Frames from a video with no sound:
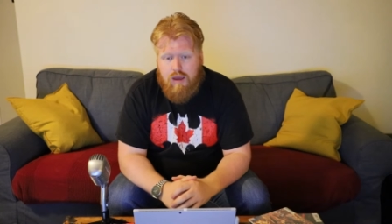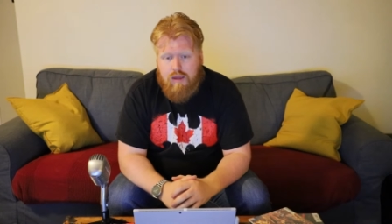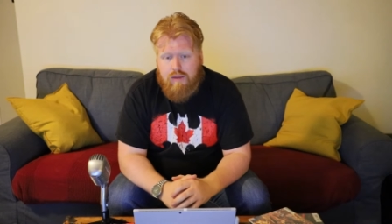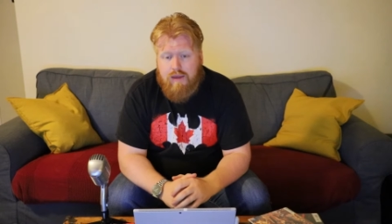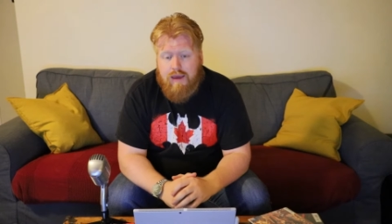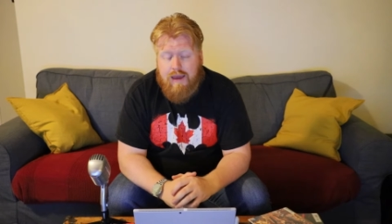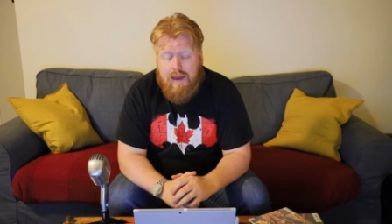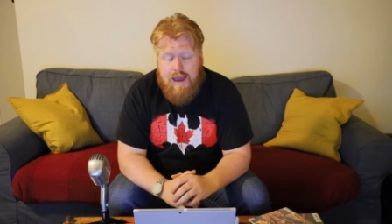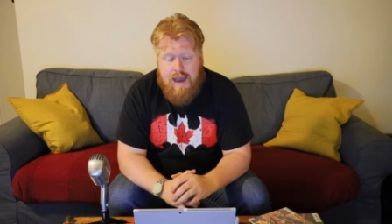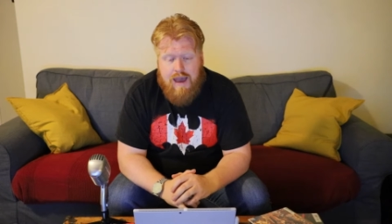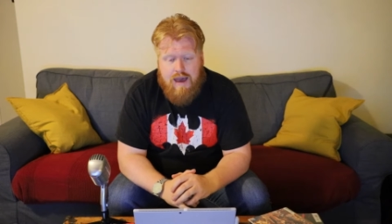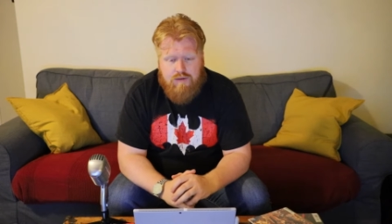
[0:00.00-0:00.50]

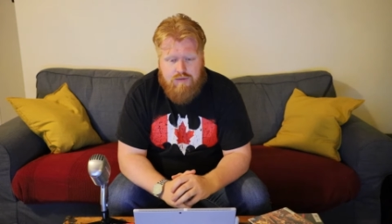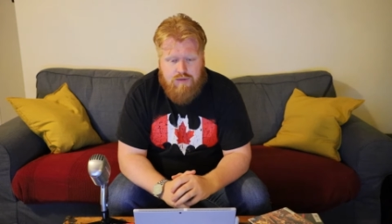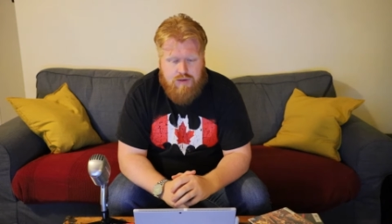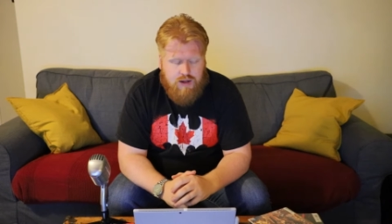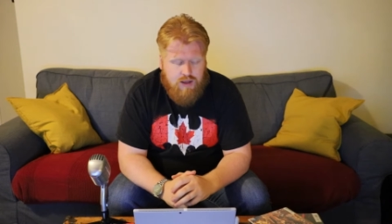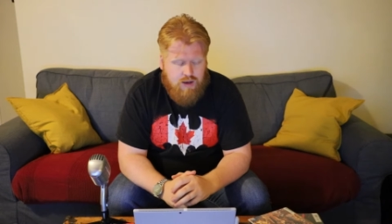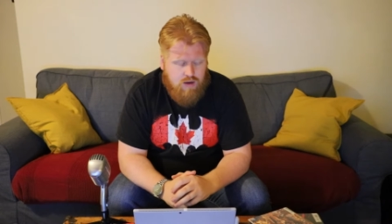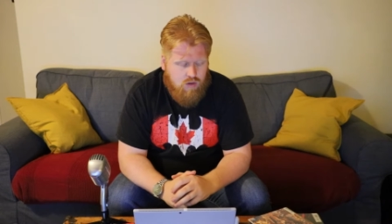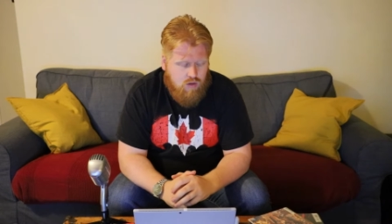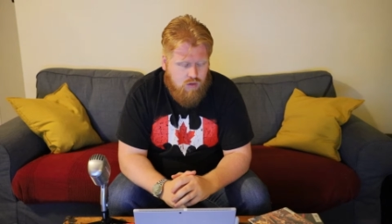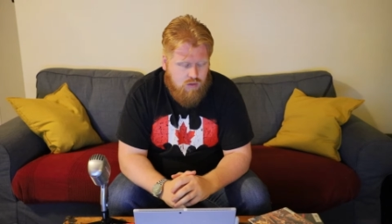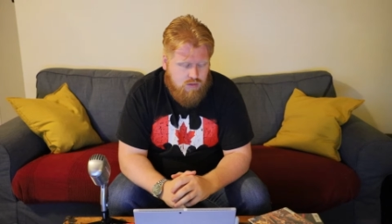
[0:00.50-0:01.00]
And they have
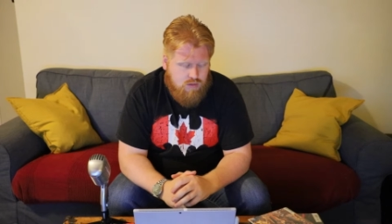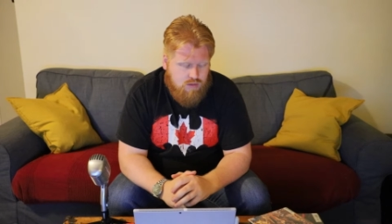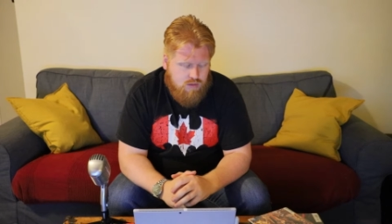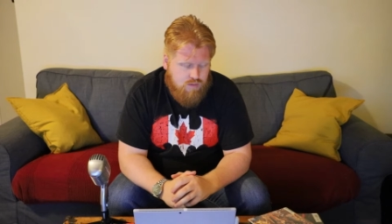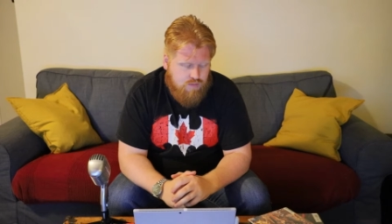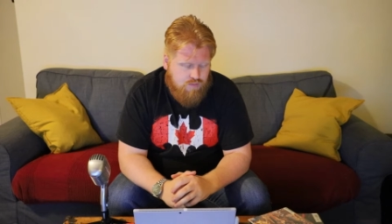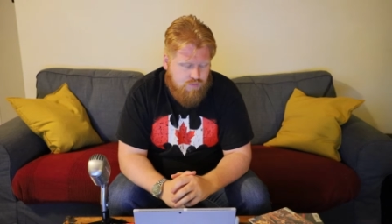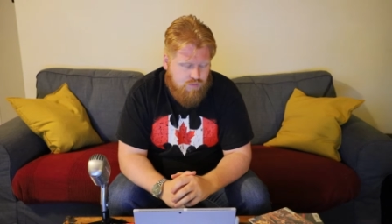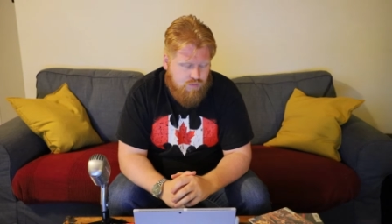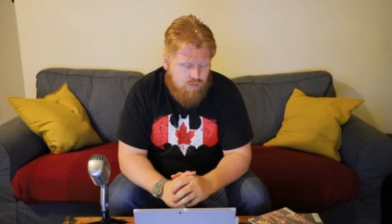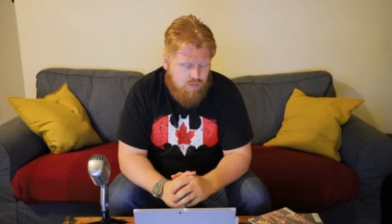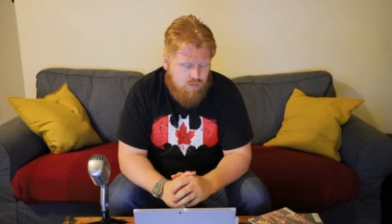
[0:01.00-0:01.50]
it out
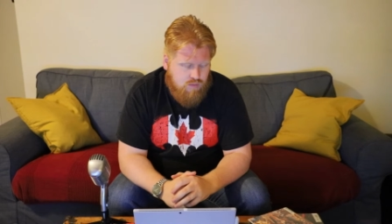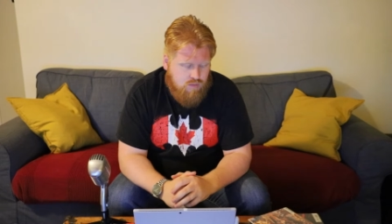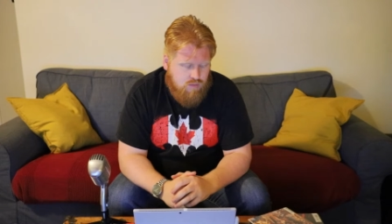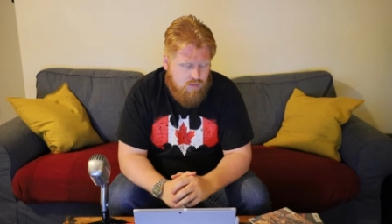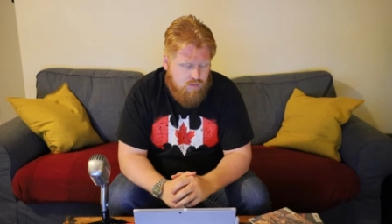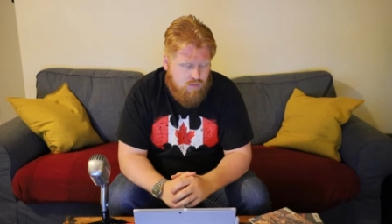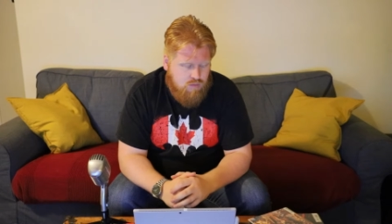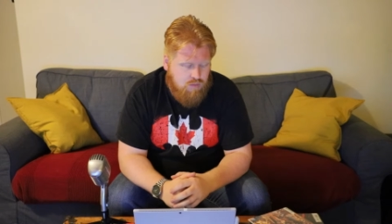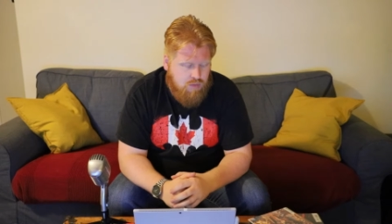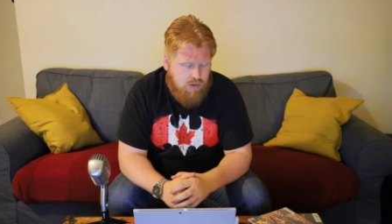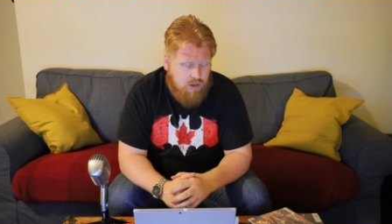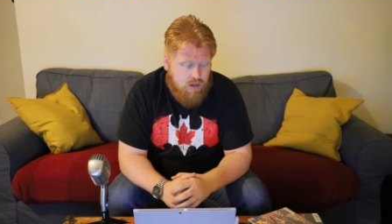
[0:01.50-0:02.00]

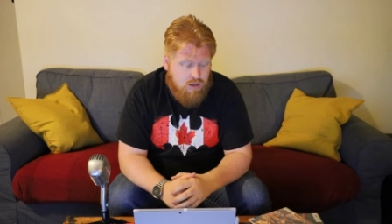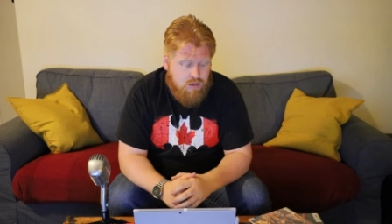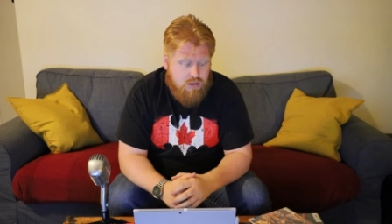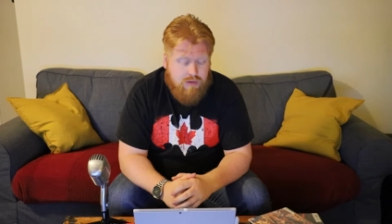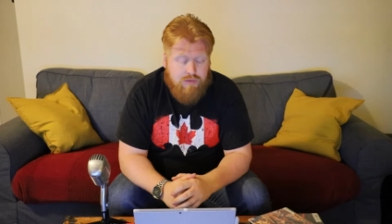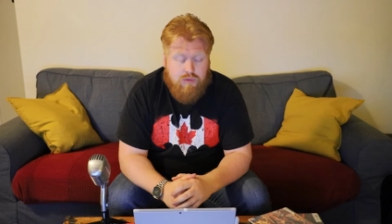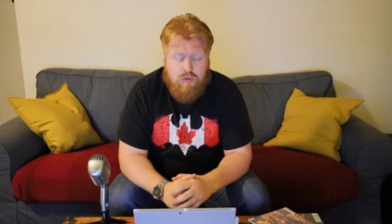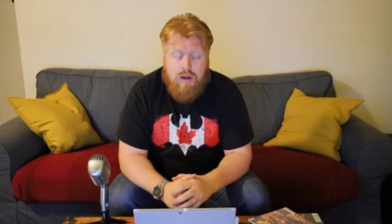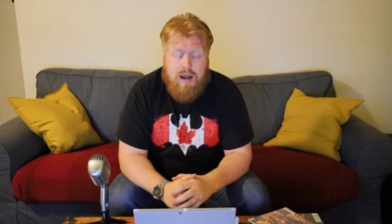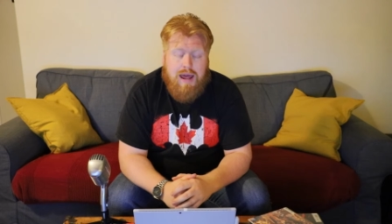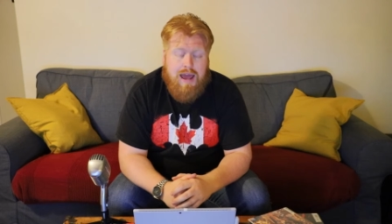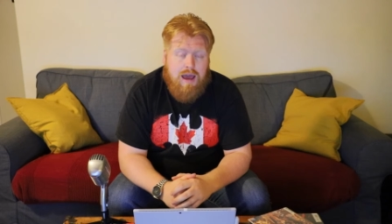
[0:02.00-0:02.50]
because
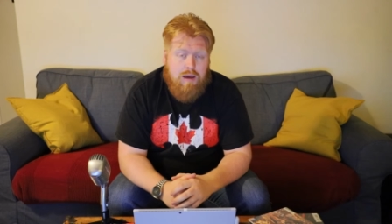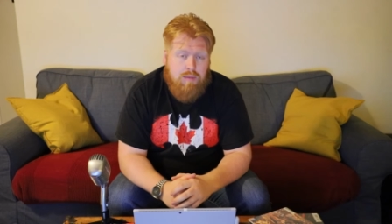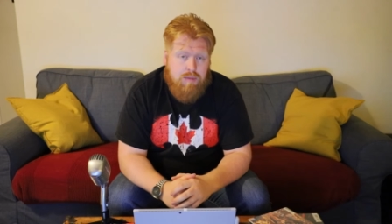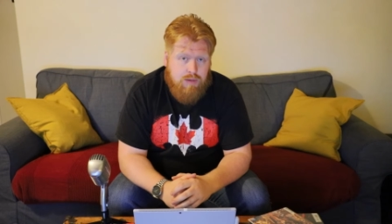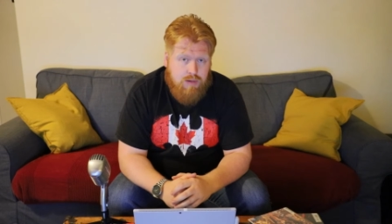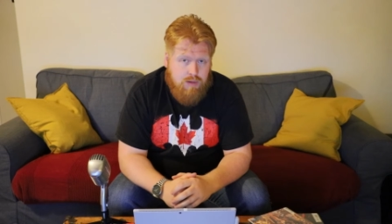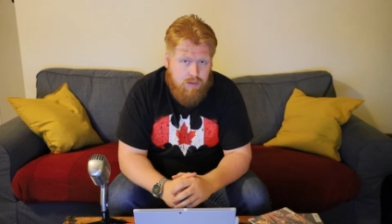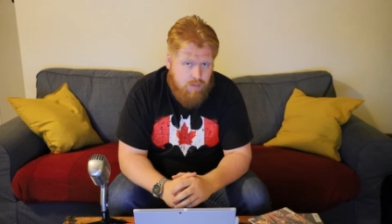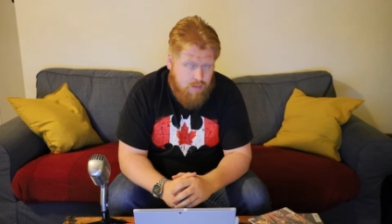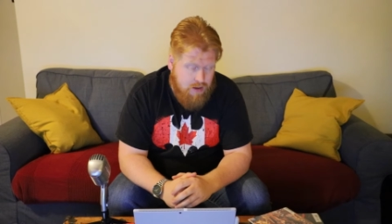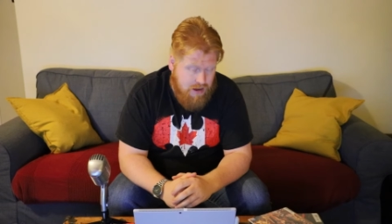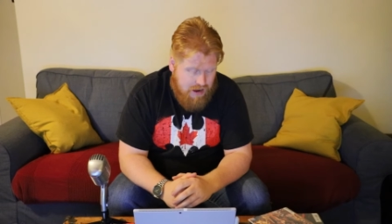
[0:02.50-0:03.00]
of what
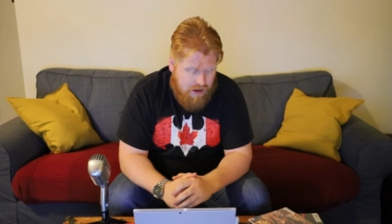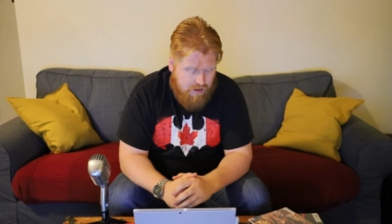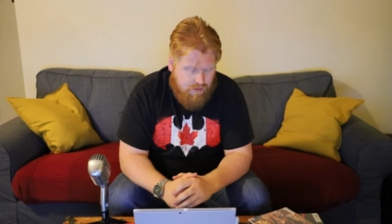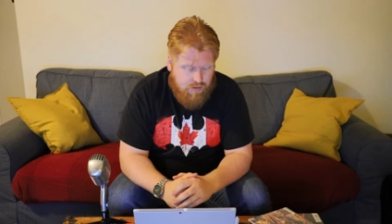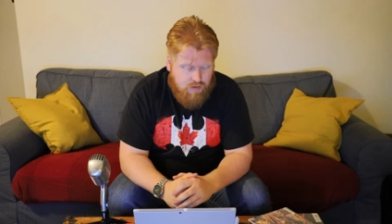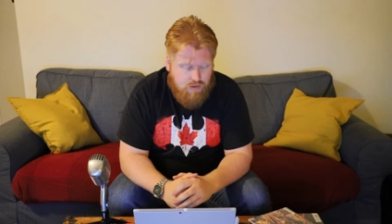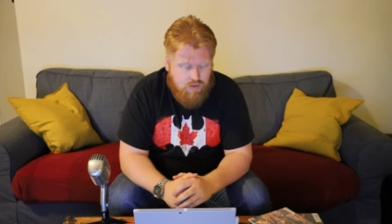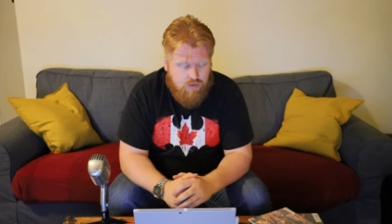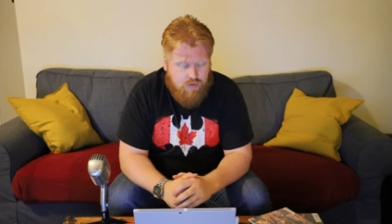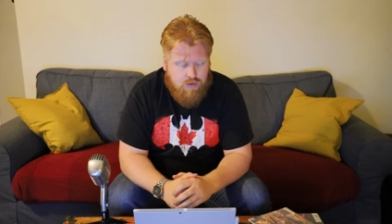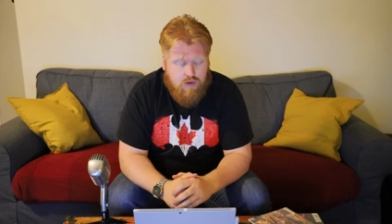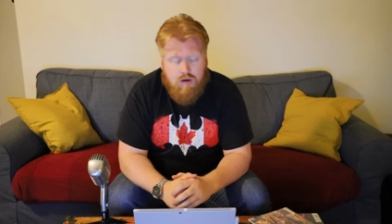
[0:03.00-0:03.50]
happened
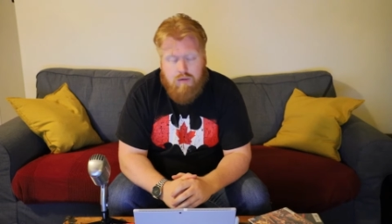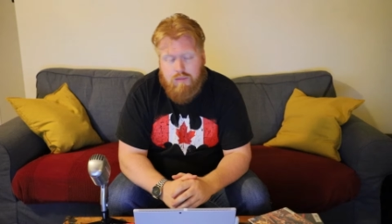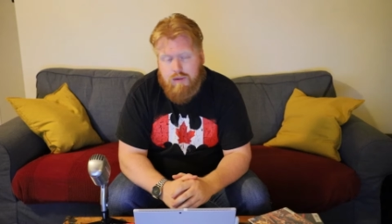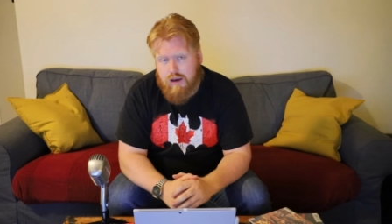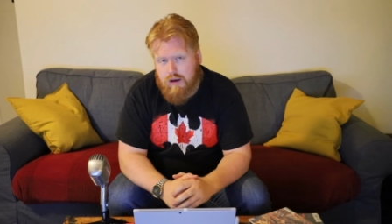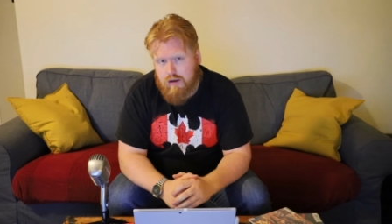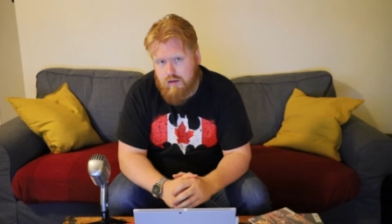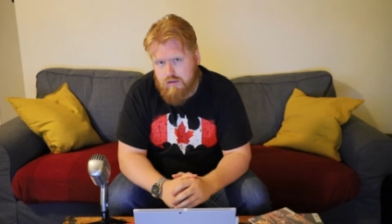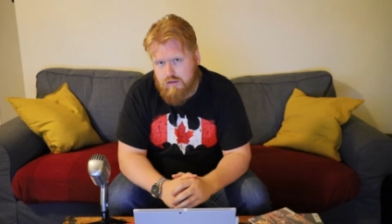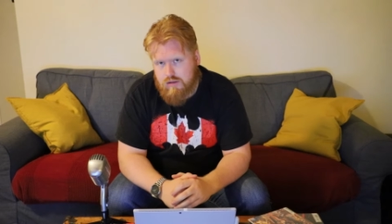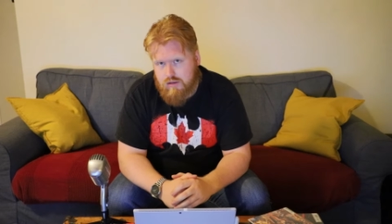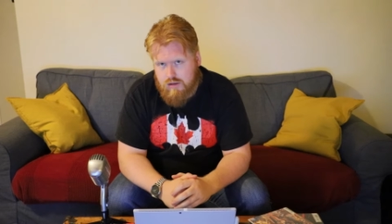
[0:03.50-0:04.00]
at this
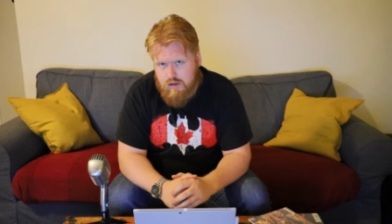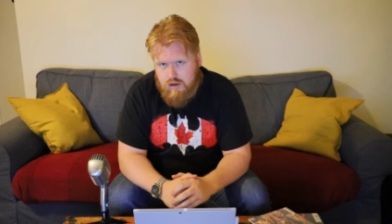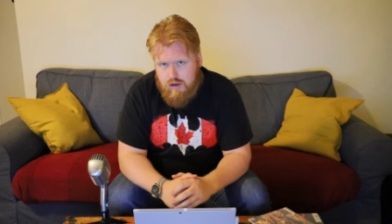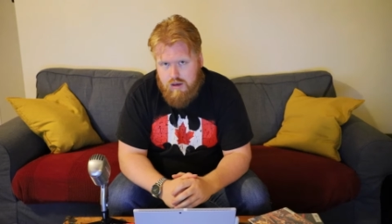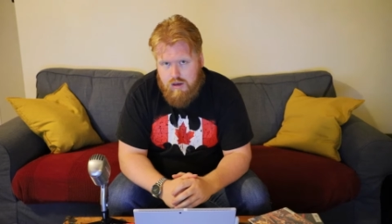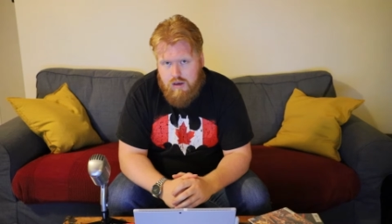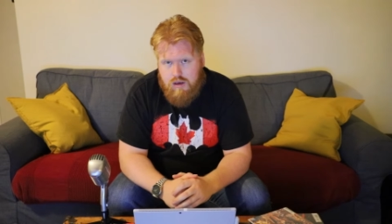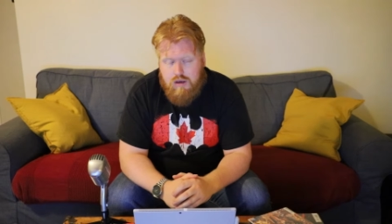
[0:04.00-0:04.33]
farmhouse.